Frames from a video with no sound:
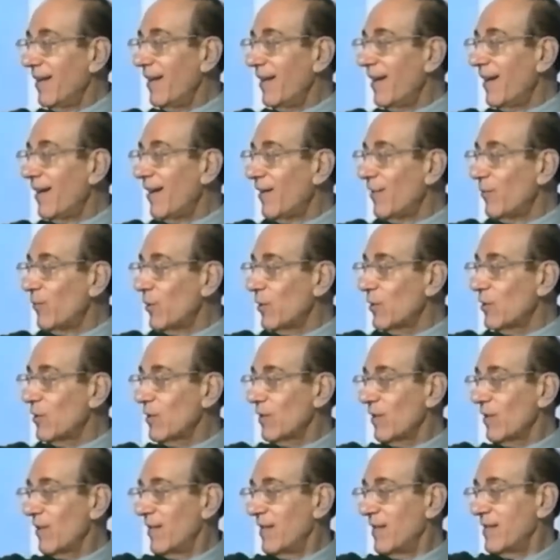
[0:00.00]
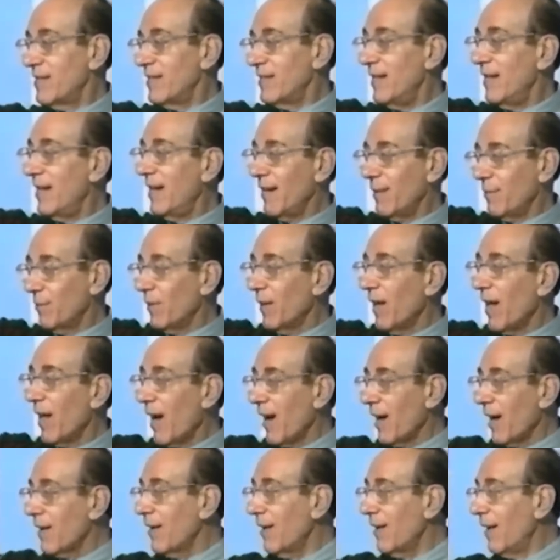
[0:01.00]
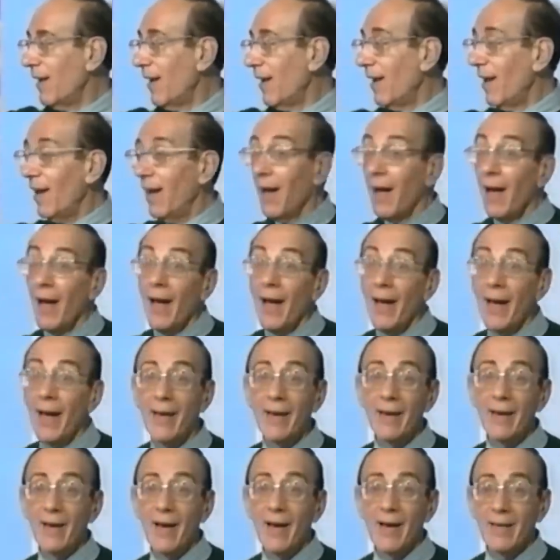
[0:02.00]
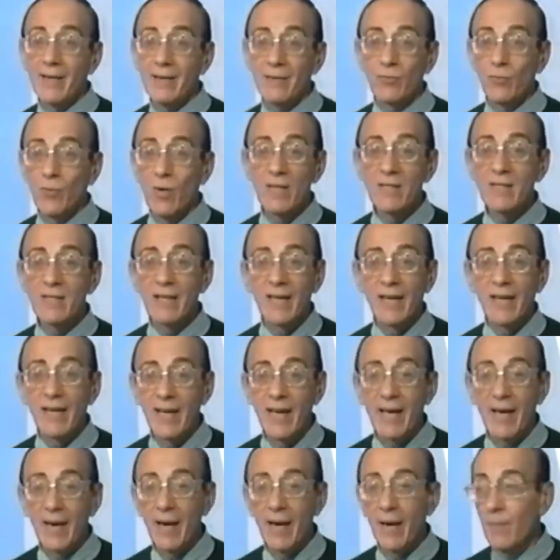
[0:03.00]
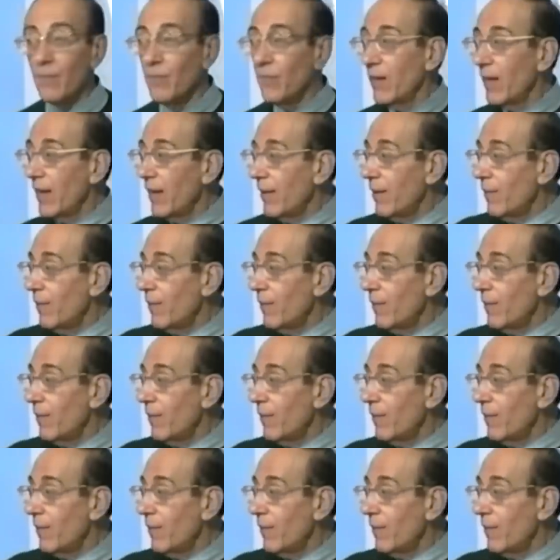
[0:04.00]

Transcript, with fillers: um, which the seating block, and I wasn't going to get up.